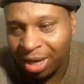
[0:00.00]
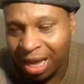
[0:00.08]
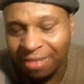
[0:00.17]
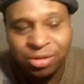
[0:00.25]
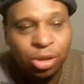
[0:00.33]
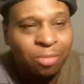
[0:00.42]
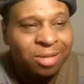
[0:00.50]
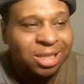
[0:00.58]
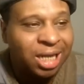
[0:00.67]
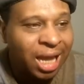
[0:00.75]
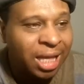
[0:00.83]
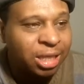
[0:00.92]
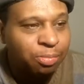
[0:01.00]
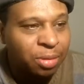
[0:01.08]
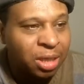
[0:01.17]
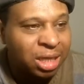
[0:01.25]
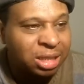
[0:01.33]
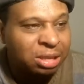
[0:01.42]
we have so much angst
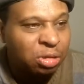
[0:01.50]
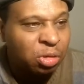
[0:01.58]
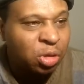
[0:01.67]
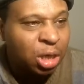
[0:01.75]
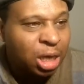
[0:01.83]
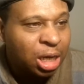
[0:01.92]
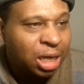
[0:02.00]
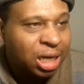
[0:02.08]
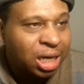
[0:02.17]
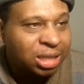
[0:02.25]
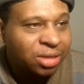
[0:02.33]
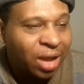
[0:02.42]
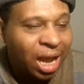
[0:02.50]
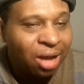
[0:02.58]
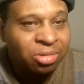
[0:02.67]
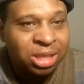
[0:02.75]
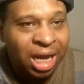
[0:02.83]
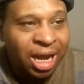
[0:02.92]
because of
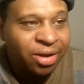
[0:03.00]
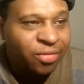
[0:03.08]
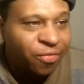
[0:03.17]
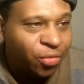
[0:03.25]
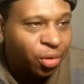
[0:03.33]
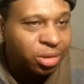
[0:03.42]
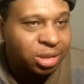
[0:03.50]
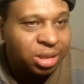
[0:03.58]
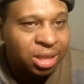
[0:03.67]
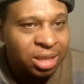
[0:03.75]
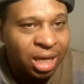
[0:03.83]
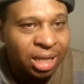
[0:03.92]
outside forces,